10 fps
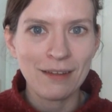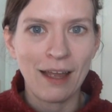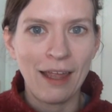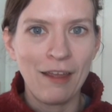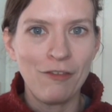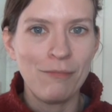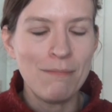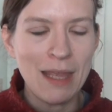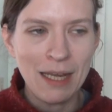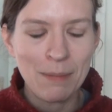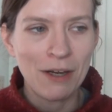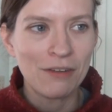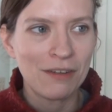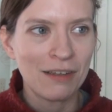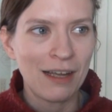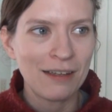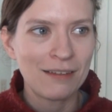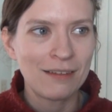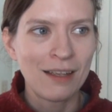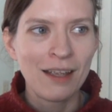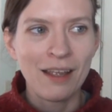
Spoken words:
I have many pairs of socks